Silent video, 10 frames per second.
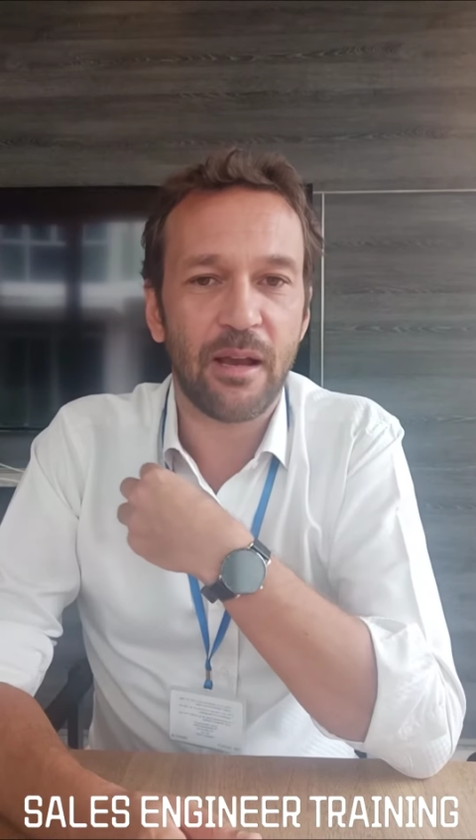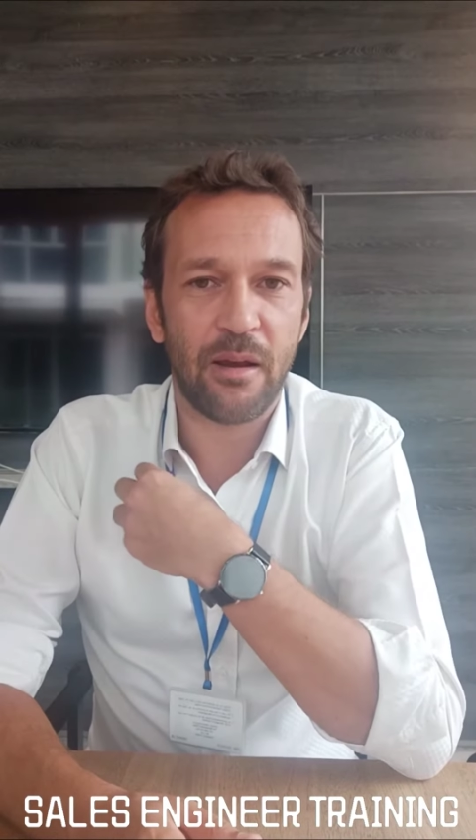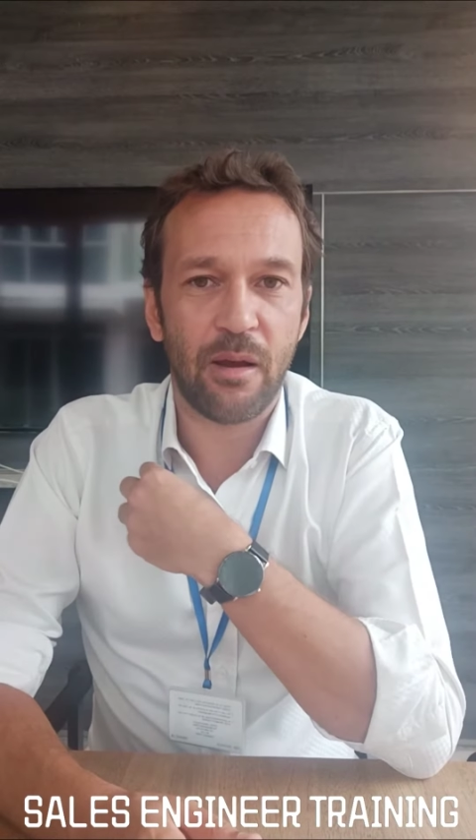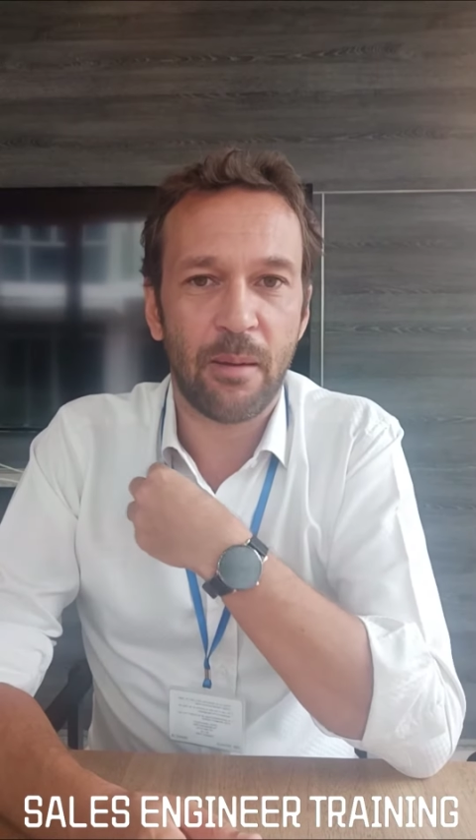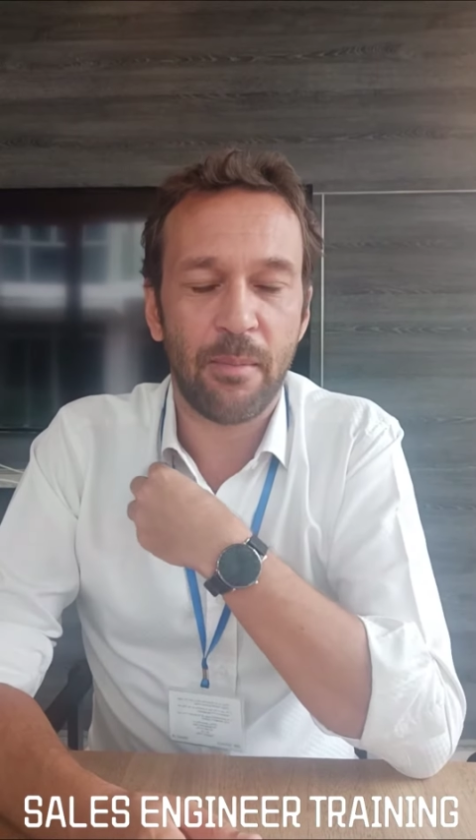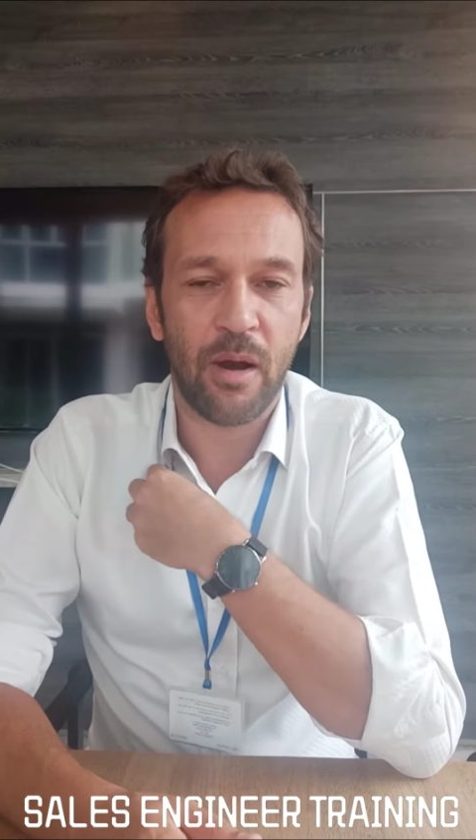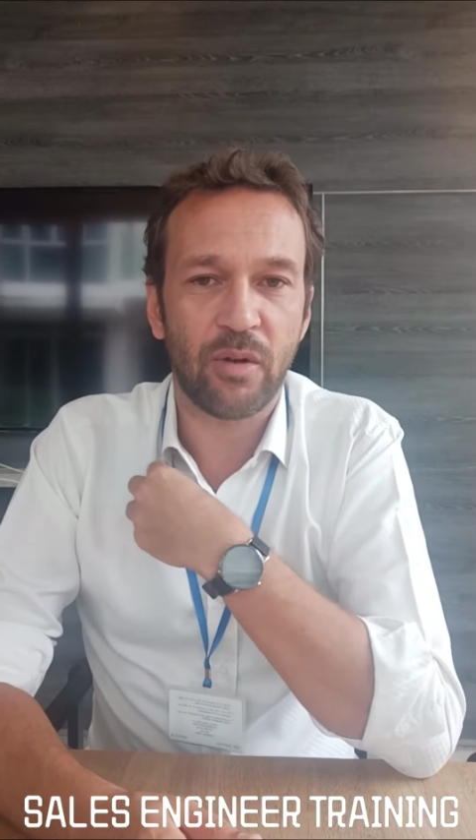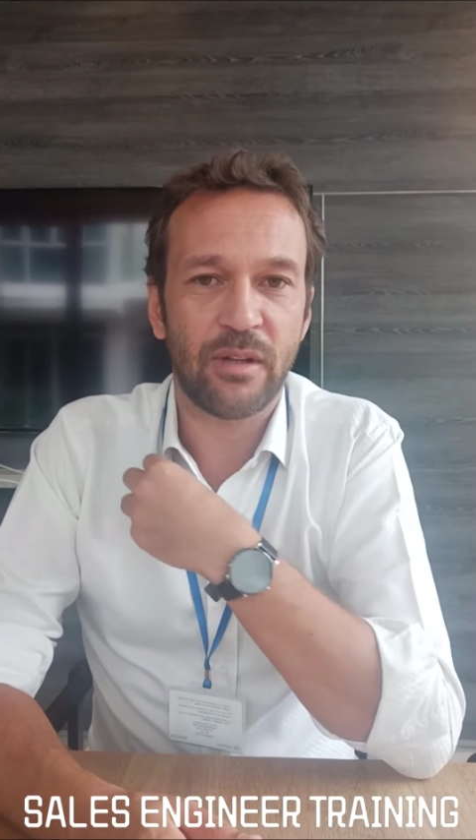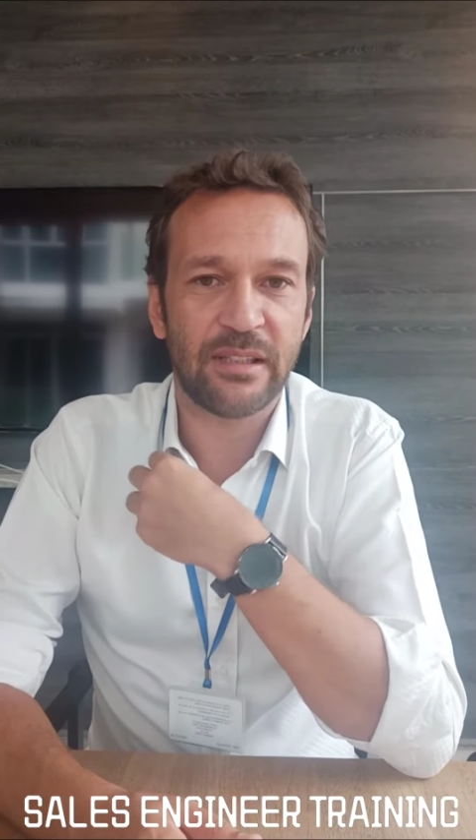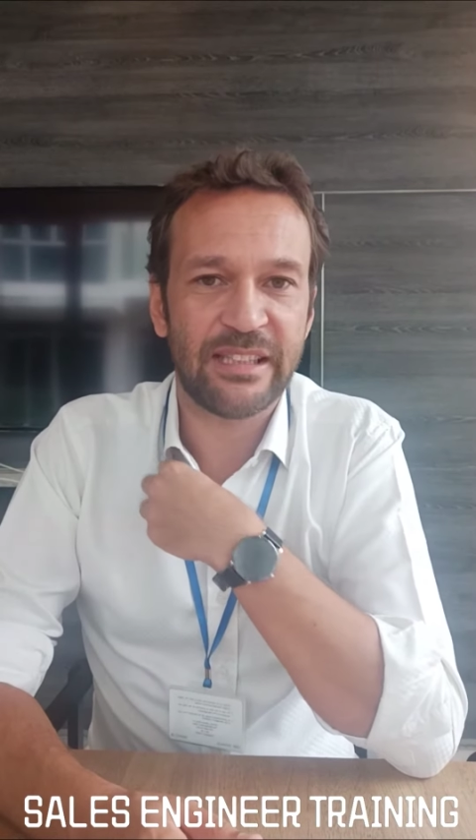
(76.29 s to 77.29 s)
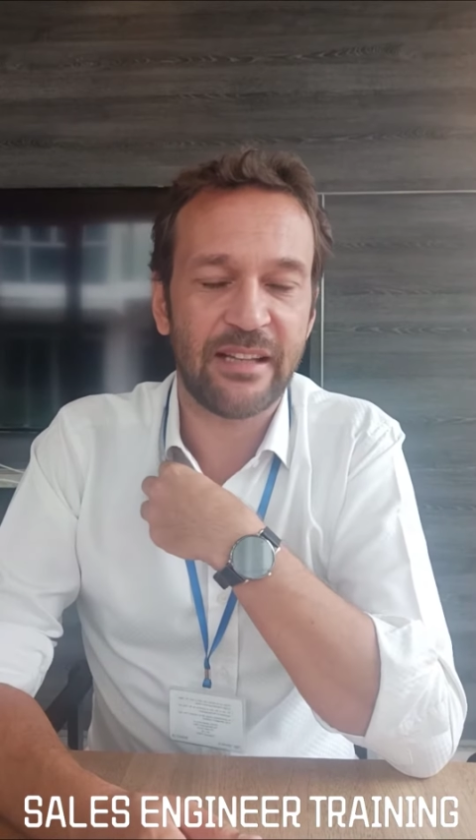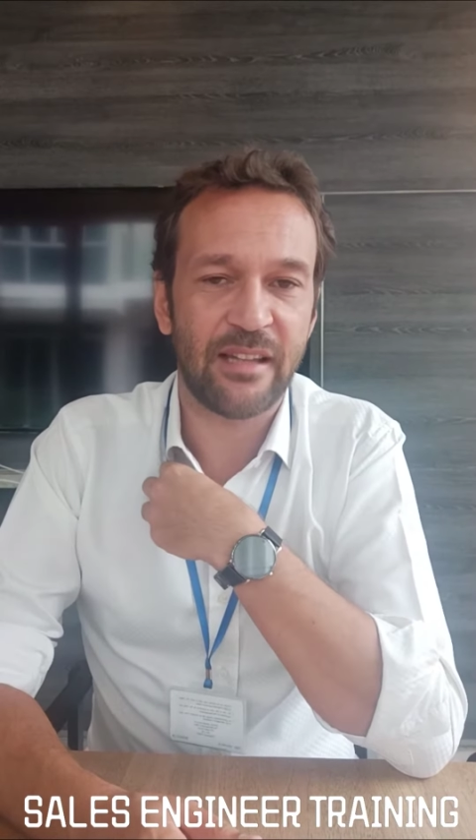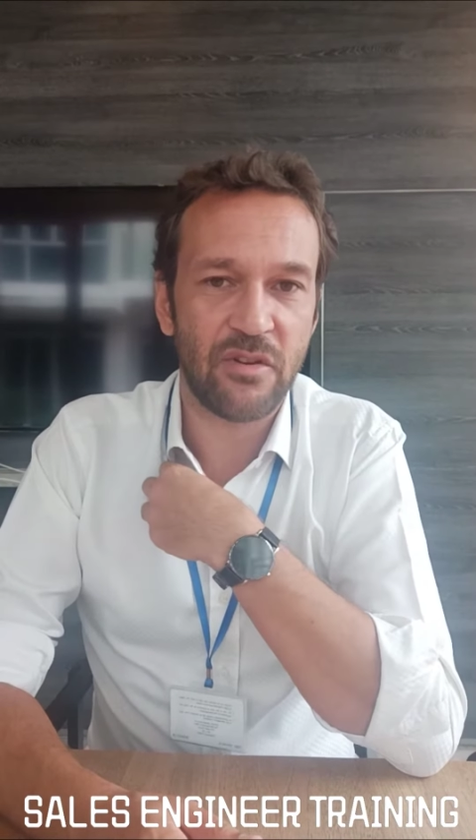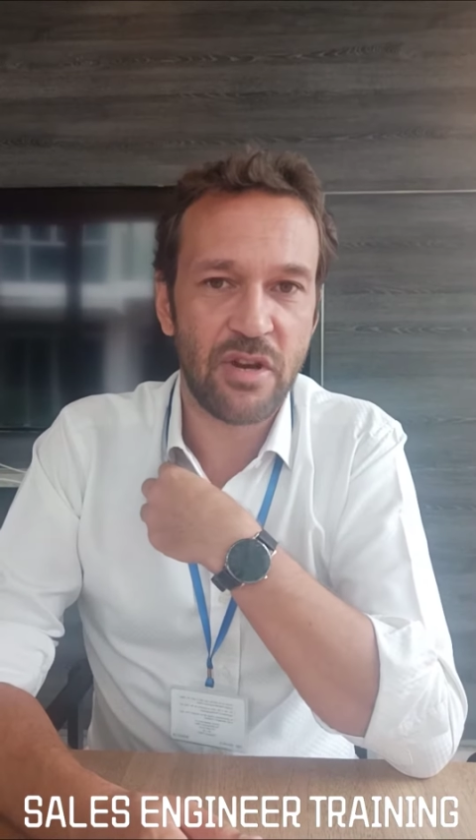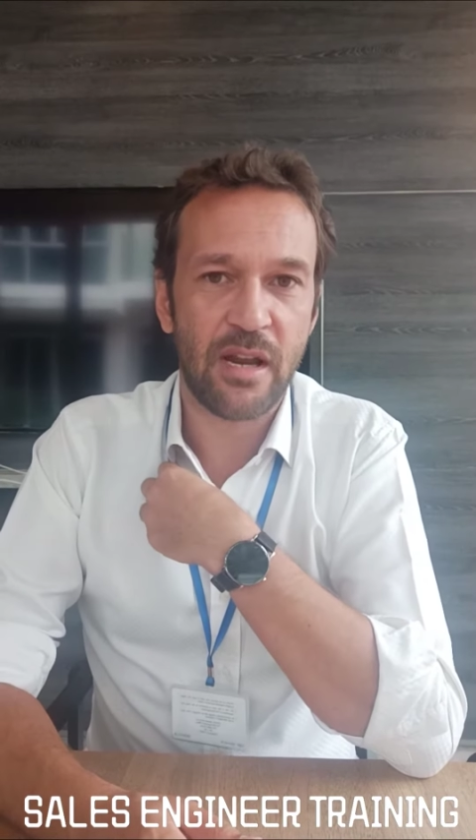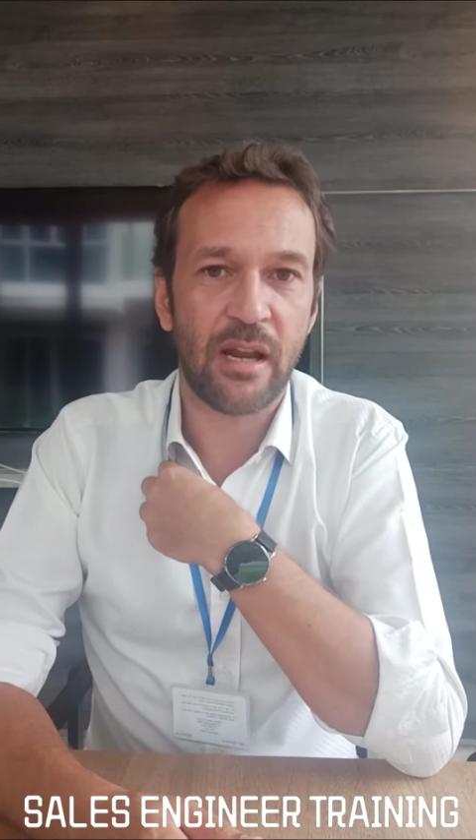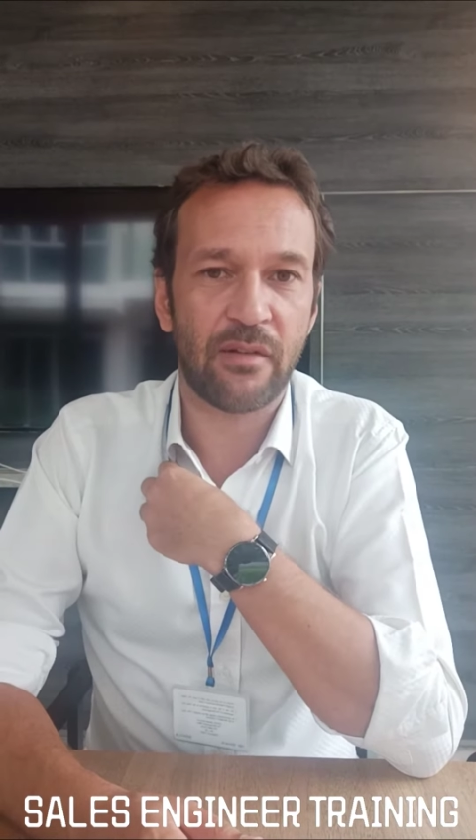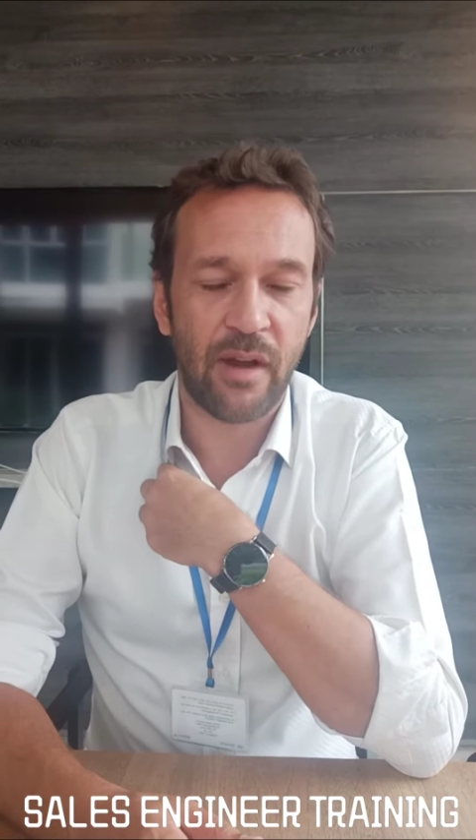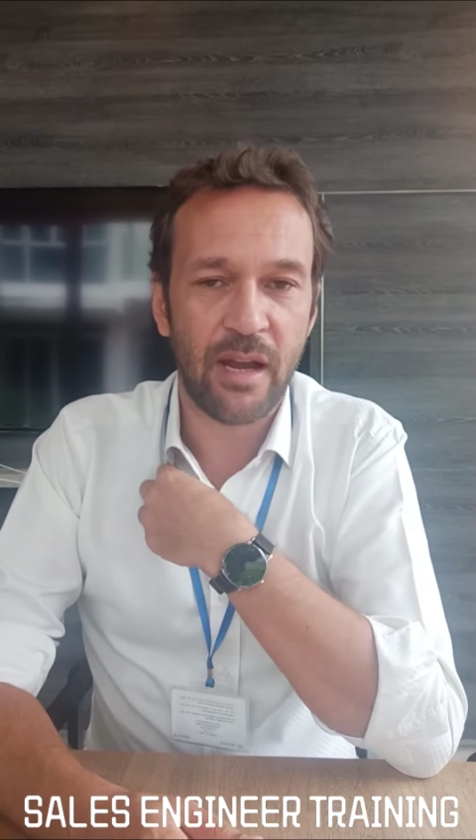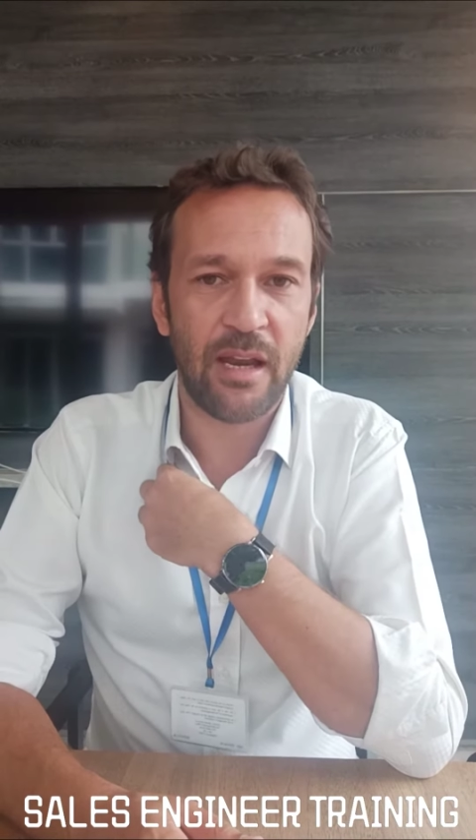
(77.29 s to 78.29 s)
about uh, sales engineering
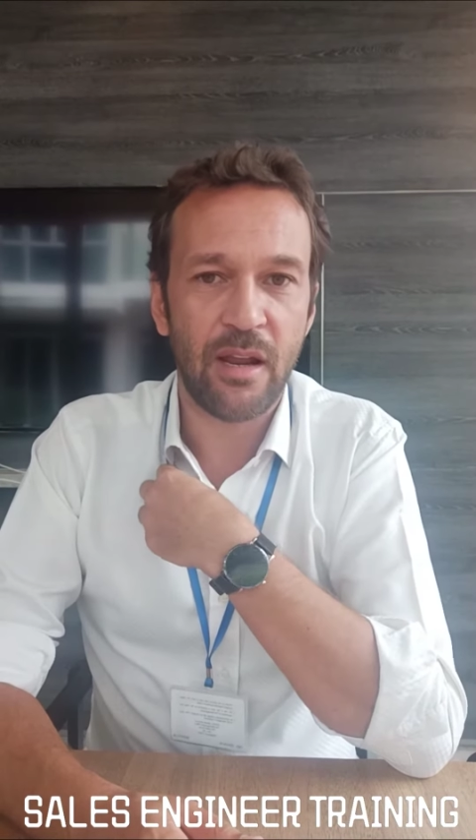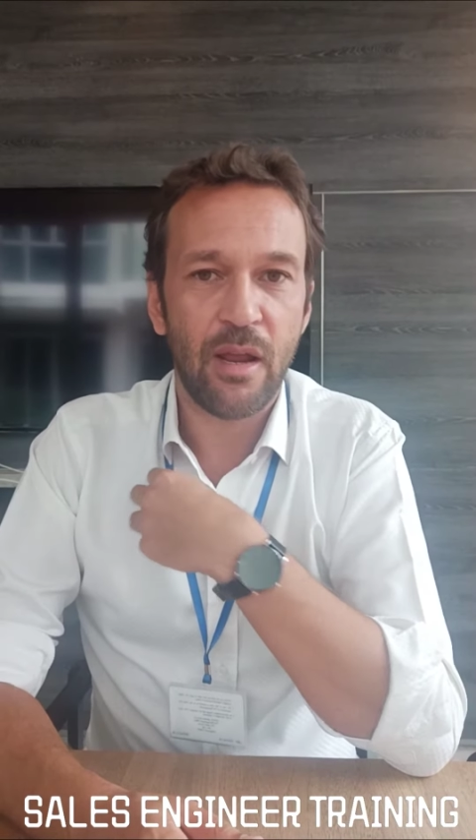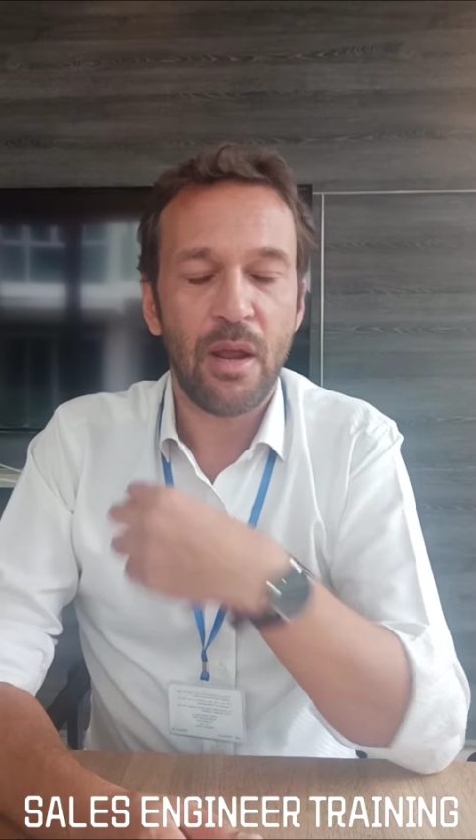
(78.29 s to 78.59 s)
training,